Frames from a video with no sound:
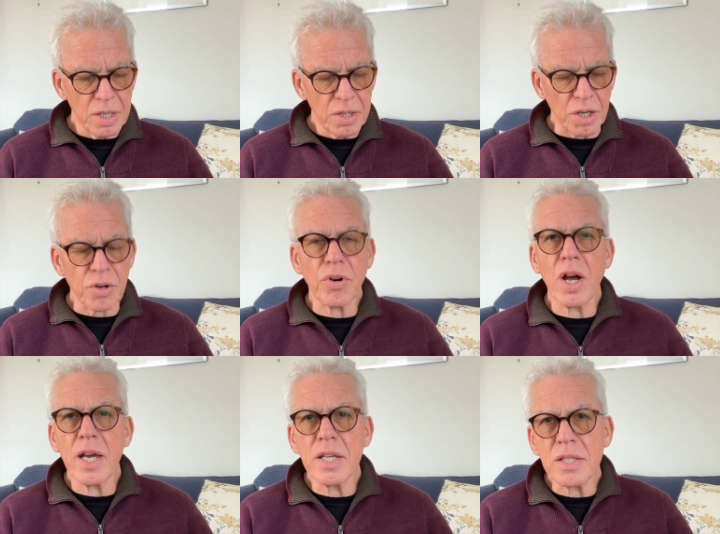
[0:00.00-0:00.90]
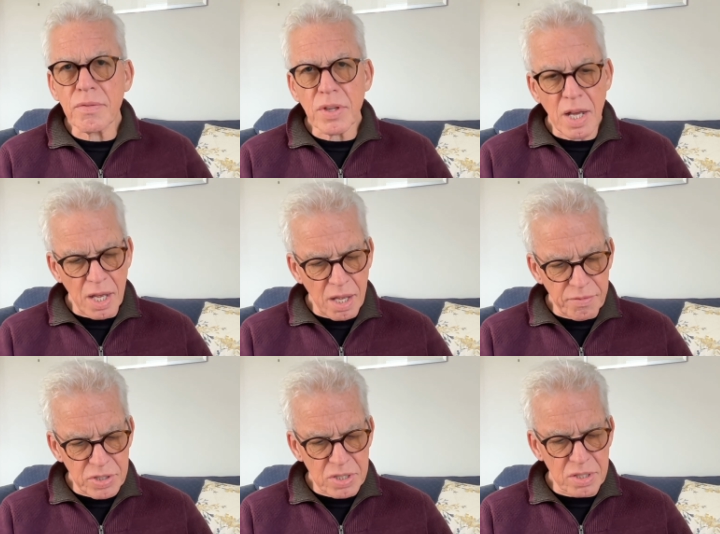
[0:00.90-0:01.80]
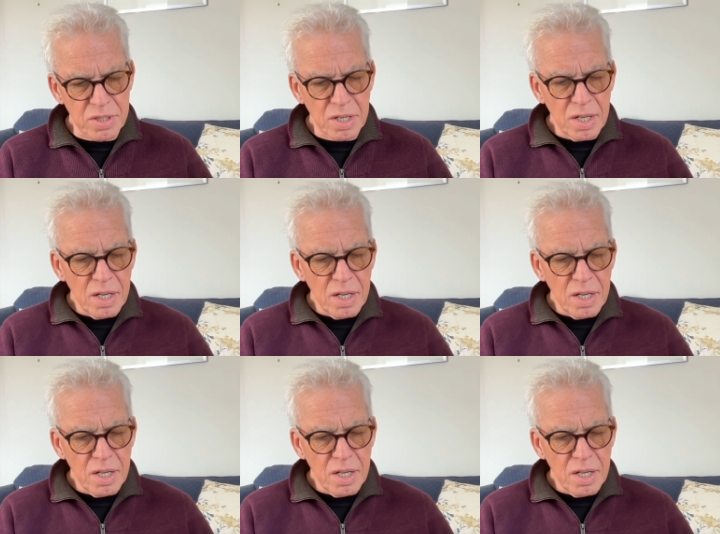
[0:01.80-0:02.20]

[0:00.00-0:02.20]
the cries of the harvesters,